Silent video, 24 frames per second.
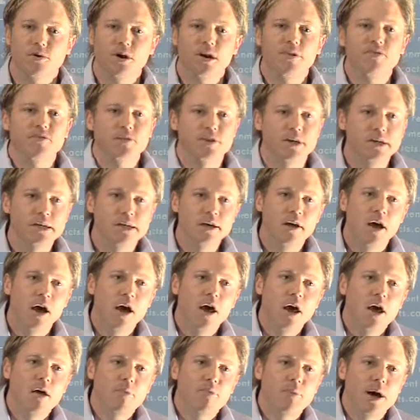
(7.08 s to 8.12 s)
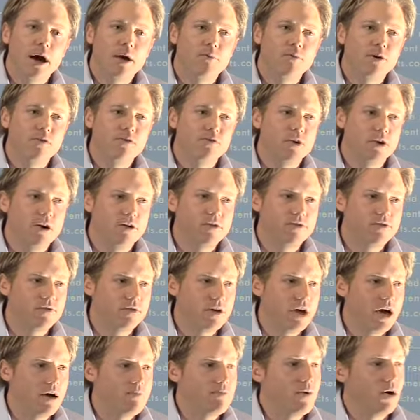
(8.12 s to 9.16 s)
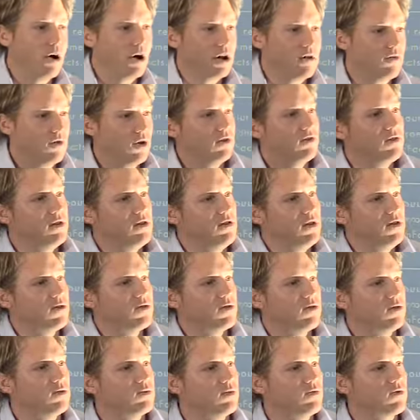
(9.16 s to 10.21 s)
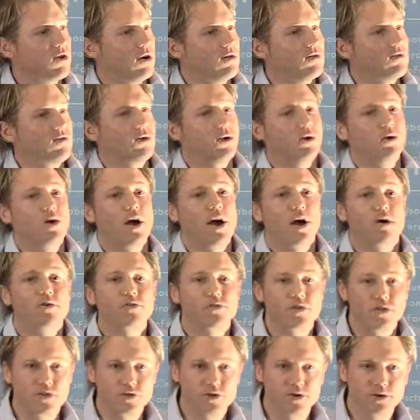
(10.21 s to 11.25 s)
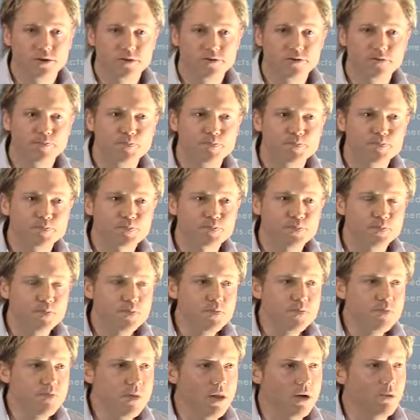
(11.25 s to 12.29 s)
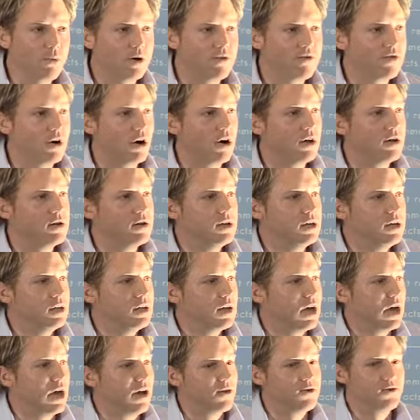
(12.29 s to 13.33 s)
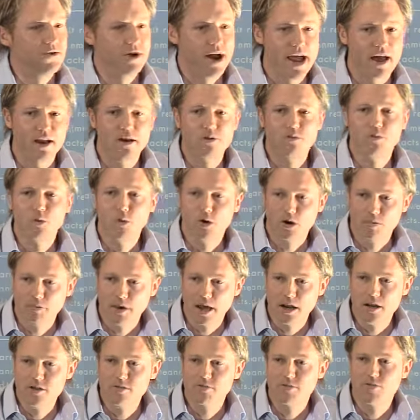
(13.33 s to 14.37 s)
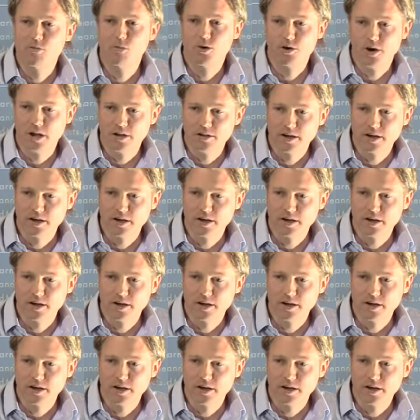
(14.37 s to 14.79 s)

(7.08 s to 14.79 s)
briefly, but we've got biodiversity issues, we've got soil health issues, we've got drought and water management, water